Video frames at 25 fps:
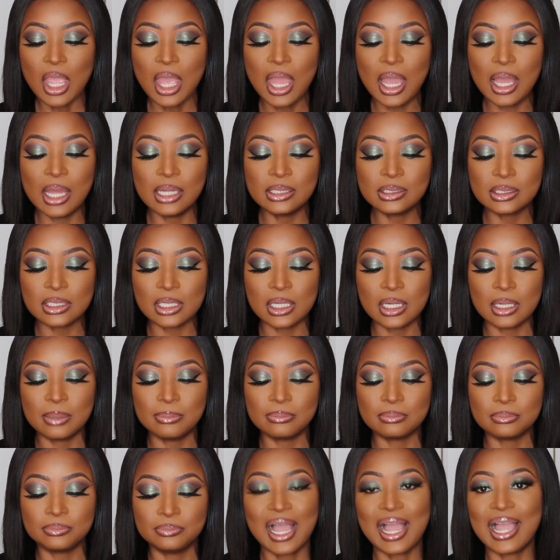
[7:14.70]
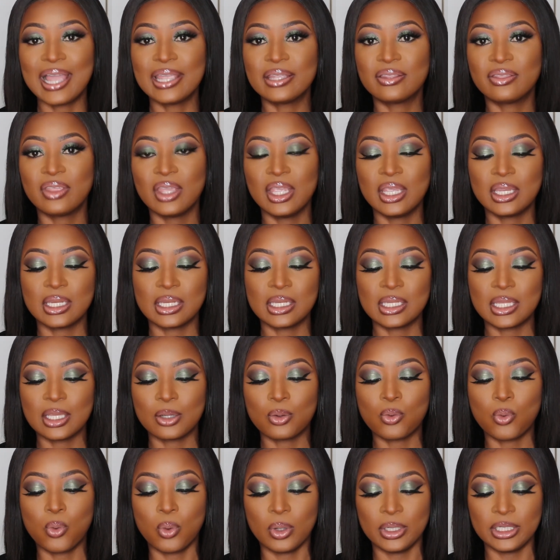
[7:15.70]
and I think the
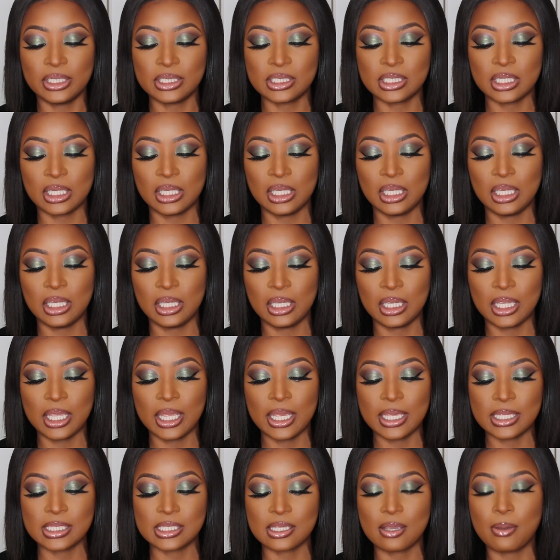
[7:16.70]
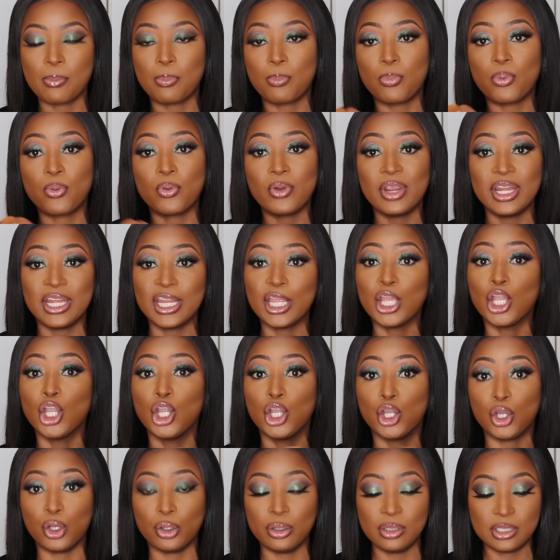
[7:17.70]
quality is pretty
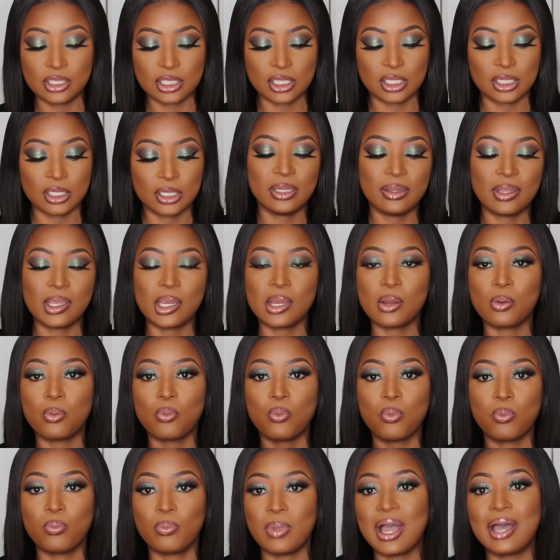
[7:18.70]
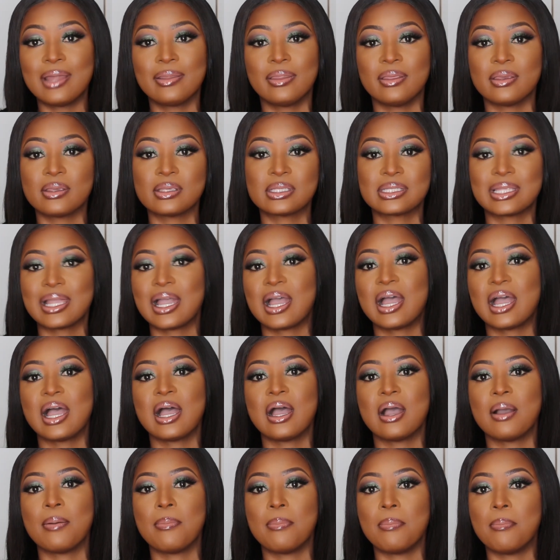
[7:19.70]
good, and there are others that
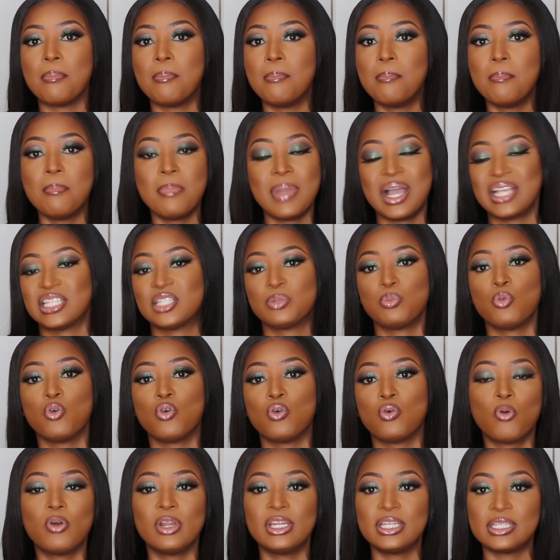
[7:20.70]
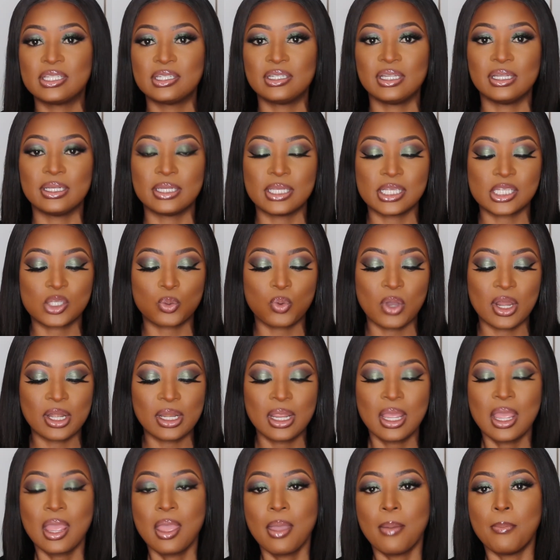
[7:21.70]
are much more quality than this one,
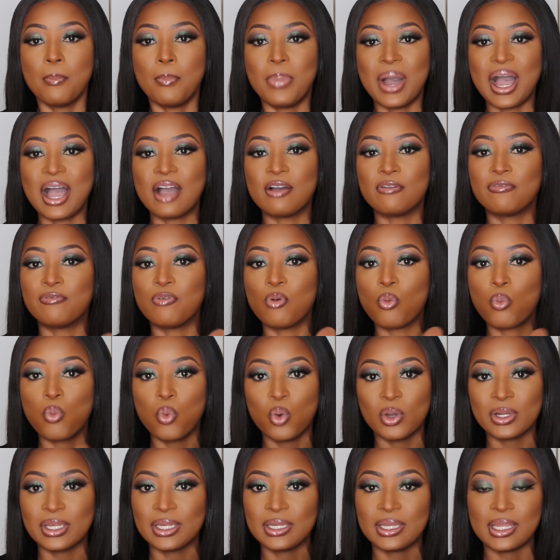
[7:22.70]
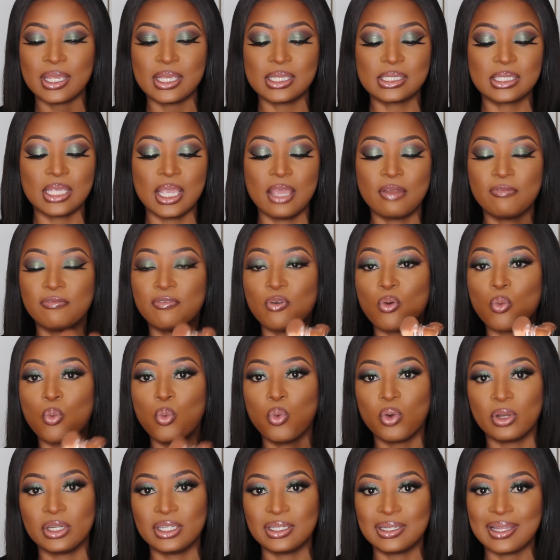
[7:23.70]
but for what it is and for
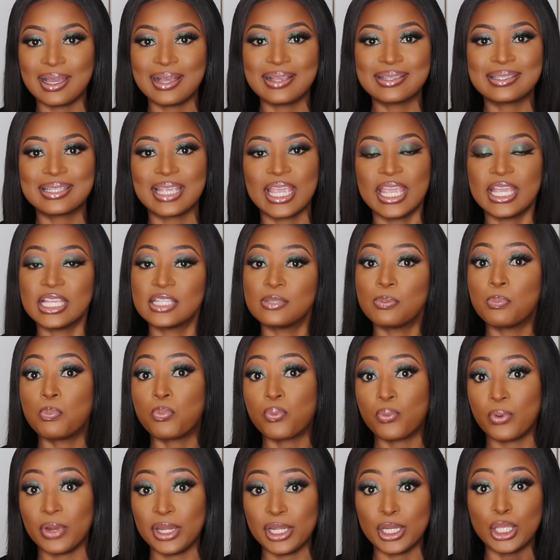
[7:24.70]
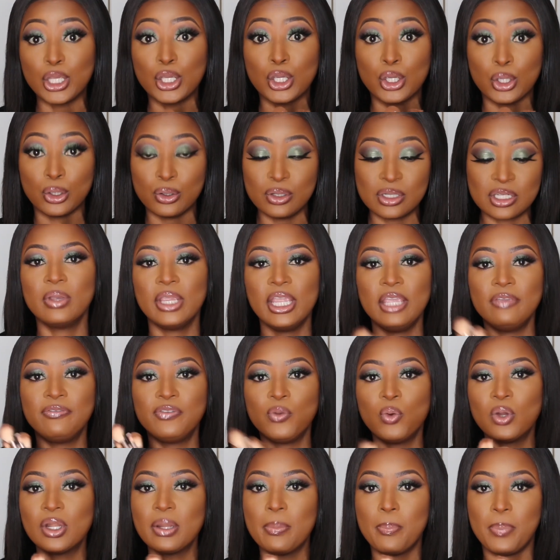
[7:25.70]
what it does, it's pretty good. So
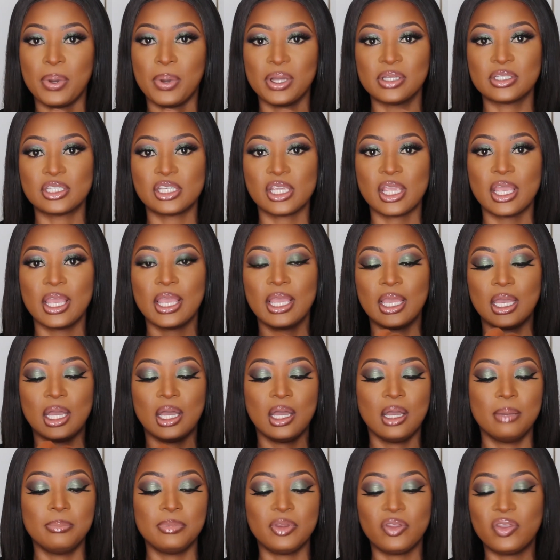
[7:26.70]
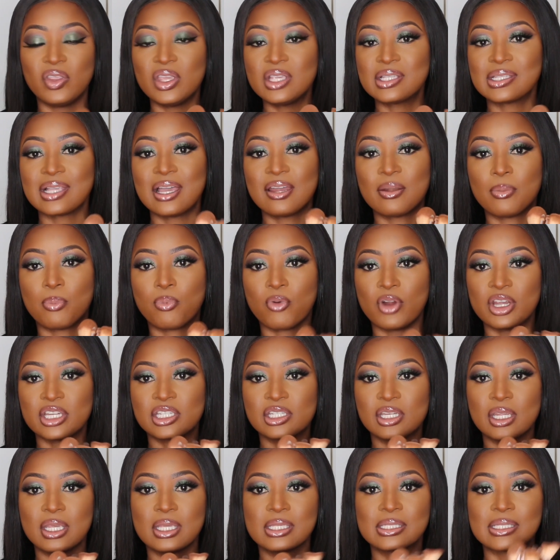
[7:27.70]
if you want a budget, these are the
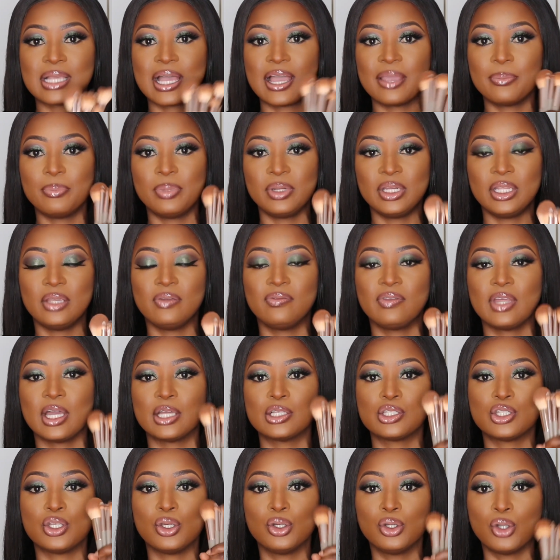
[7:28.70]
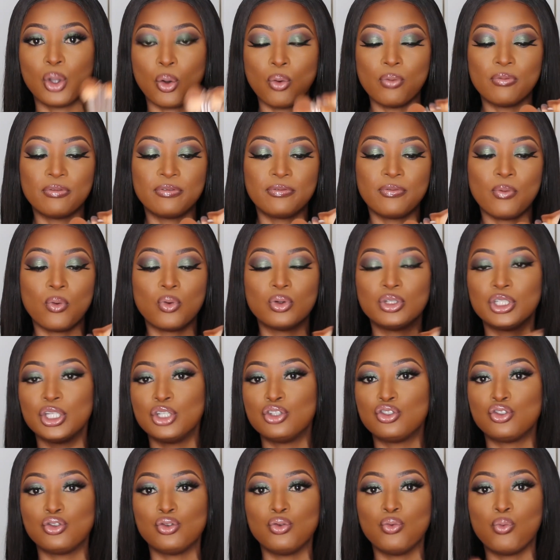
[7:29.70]
brushes I believe that to go for. They
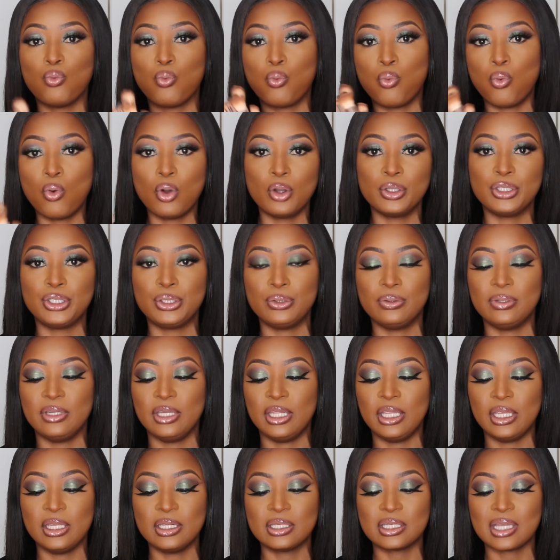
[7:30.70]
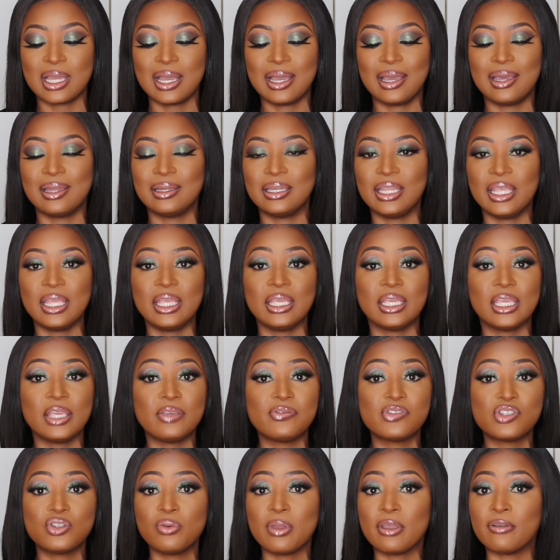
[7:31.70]
do what you need and it
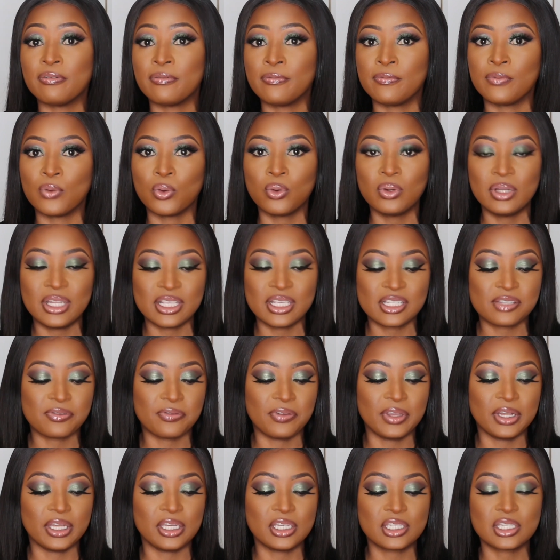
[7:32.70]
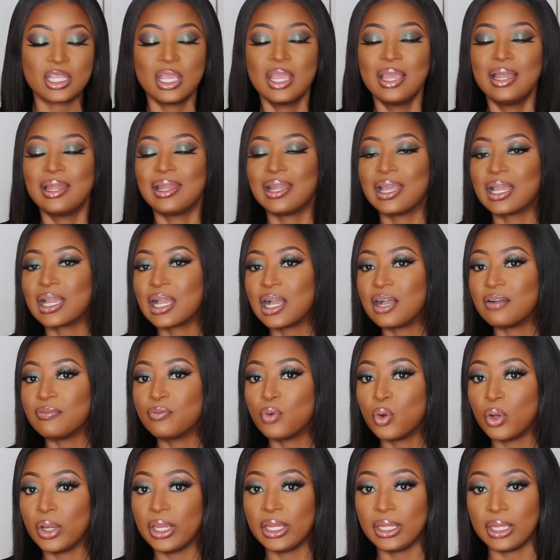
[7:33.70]
gives you a flawless finish like I've
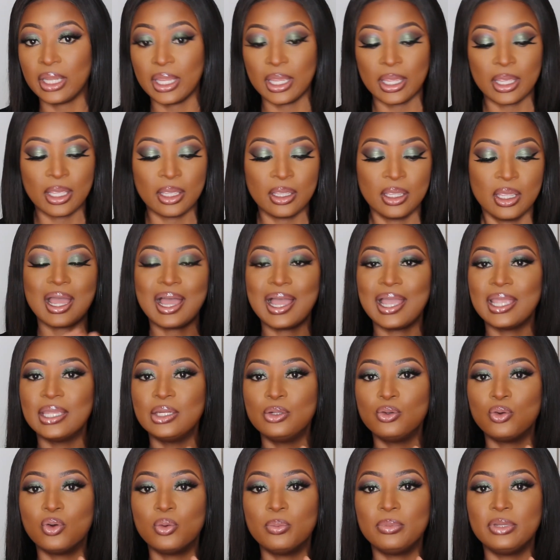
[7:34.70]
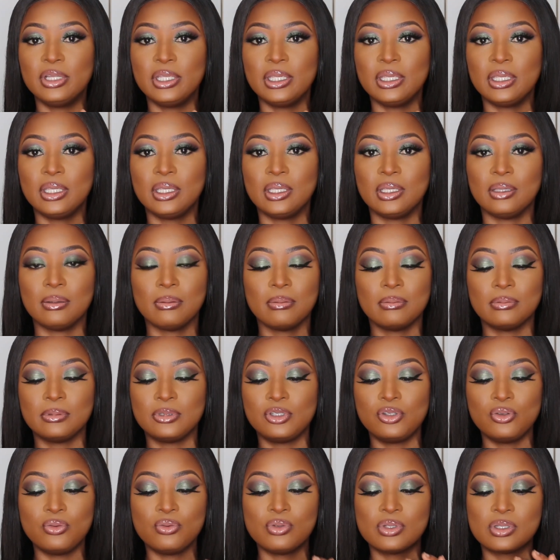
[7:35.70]
got in here. I normally
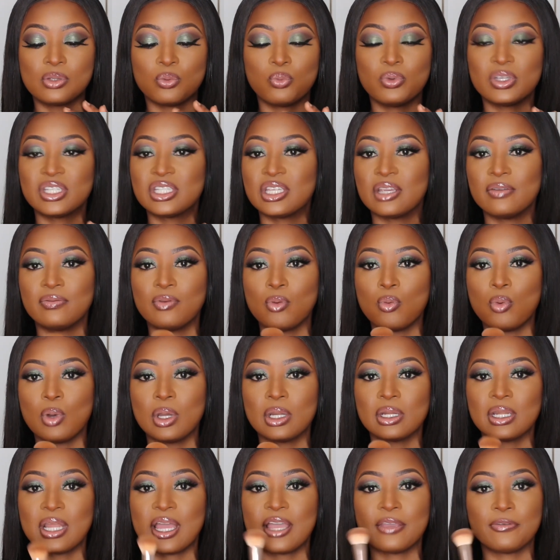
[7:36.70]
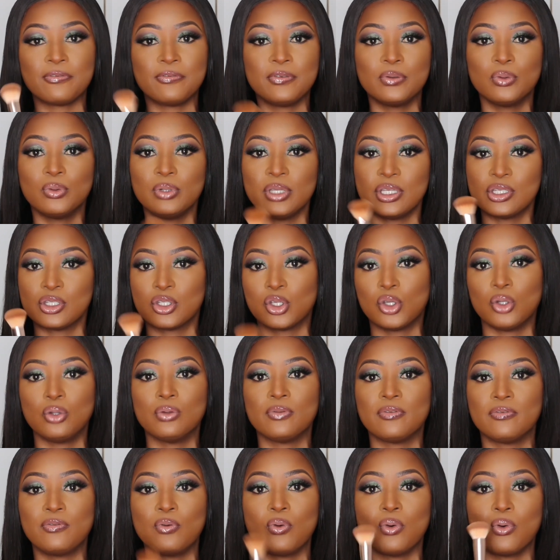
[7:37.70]
use whichever one I feel is
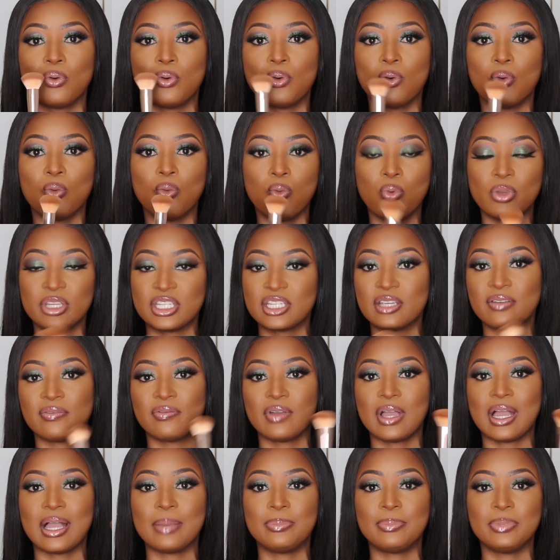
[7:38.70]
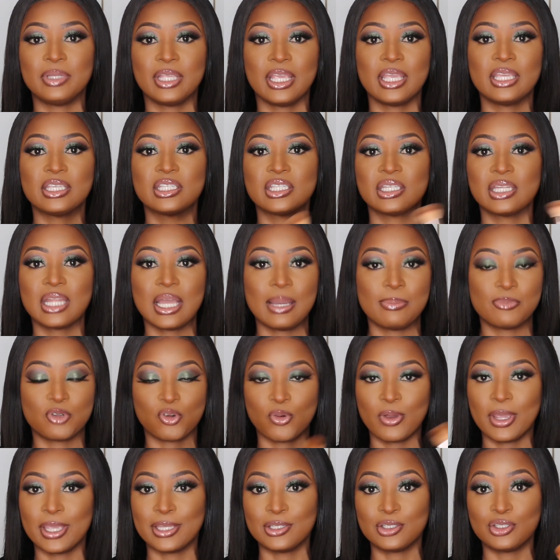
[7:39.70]
good for whichever application that I'm
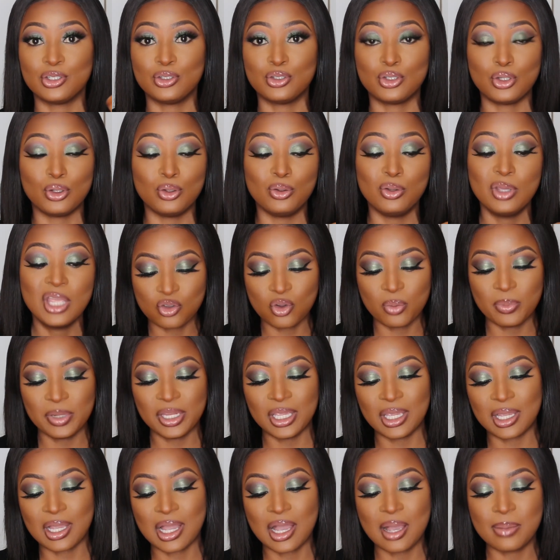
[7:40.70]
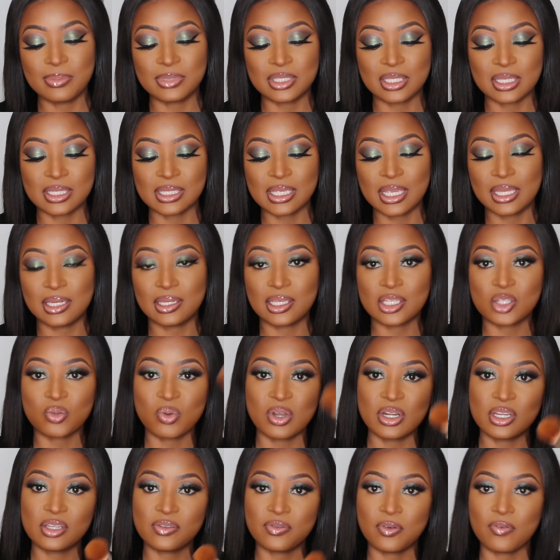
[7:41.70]
trying to do. Normally it comes, it said this
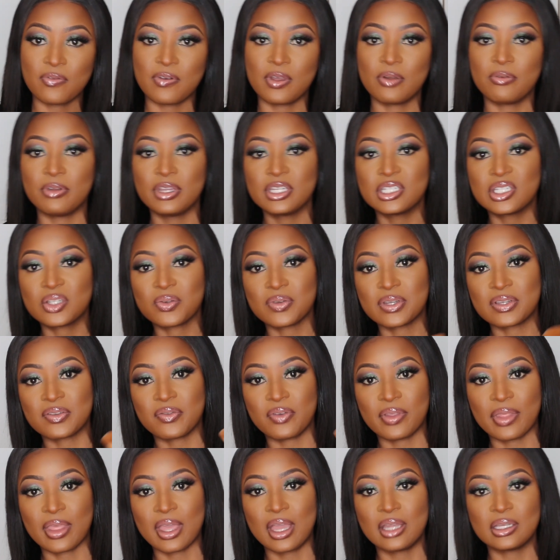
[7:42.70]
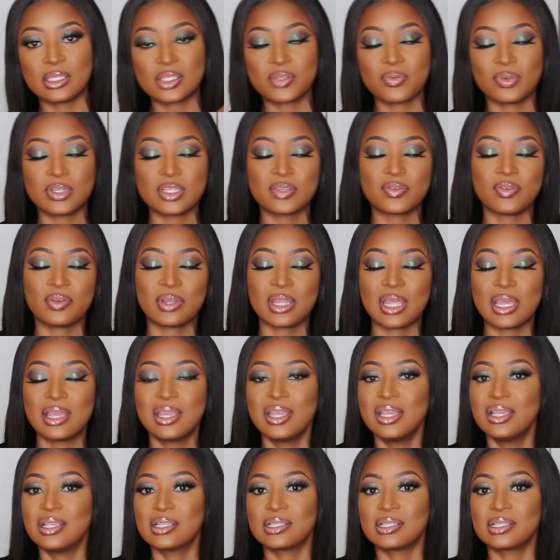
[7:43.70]
one is for foundation, this one is for that, this one is for that.